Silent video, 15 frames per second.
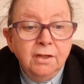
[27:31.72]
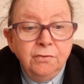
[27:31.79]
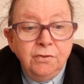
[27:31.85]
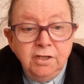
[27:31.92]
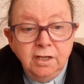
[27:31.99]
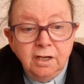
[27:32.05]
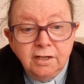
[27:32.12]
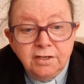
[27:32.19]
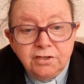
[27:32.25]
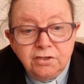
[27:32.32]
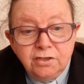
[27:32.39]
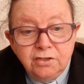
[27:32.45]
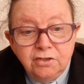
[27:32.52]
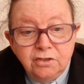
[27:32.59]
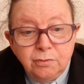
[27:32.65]
The youngest
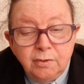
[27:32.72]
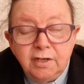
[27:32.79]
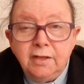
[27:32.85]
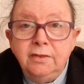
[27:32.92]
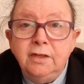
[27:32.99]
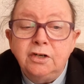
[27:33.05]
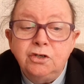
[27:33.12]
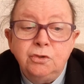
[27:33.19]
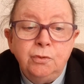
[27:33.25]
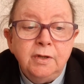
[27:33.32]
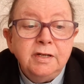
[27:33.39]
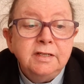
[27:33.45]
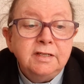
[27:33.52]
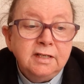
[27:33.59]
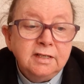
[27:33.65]
ones were in their
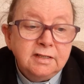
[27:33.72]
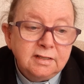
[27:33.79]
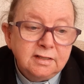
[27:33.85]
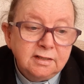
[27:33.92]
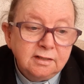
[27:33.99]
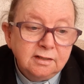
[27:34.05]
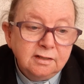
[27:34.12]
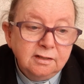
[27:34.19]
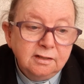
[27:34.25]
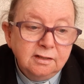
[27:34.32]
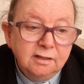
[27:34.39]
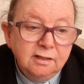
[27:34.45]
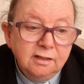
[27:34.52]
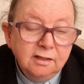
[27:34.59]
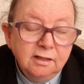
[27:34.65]
20s,
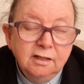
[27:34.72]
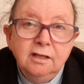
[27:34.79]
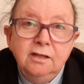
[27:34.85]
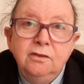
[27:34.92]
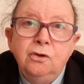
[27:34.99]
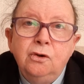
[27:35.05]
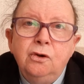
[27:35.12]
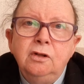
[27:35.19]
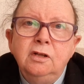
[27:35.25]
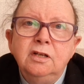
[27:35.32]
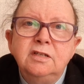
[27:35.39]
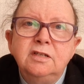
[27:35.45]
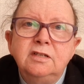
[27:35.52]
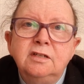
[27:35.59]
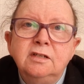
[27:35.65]
the
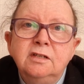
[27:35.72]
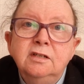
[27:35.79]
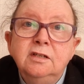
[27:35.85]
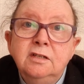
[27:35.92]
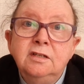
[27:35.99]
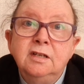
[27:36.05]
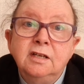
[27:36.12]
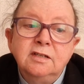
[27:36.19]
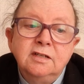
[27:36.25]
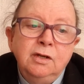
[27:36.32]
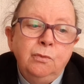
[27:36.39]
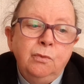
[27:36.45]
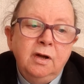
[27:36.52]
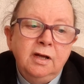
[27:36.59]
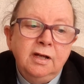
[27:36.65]
oldest
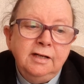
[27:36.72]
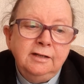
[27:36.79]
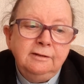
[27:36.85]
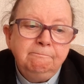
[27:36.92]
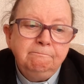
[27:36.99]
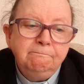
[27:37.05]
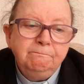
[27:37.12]
61.